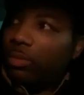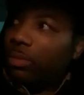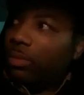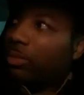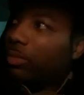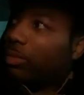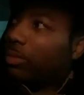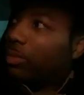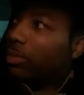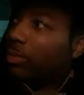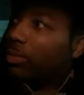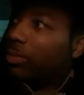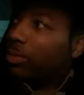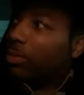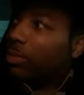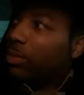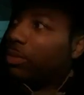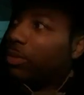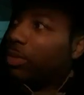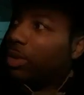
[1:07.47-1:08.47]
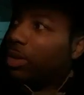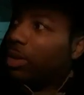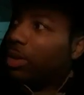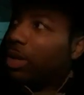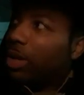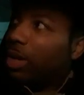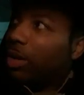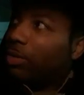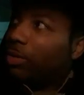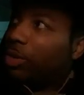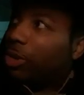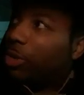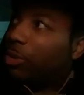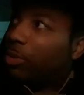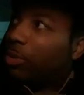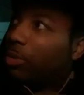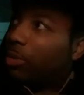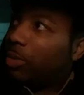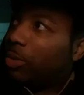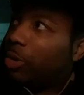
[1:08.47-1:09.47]
and how
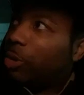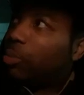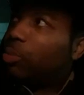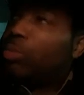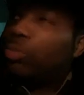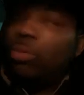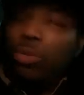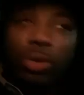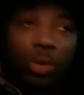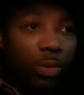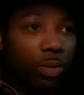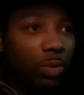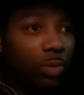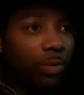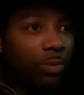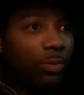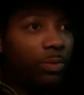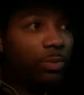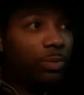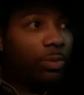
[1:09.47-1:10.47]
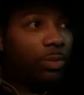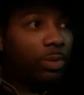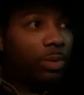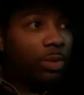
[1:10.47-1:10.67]
to to move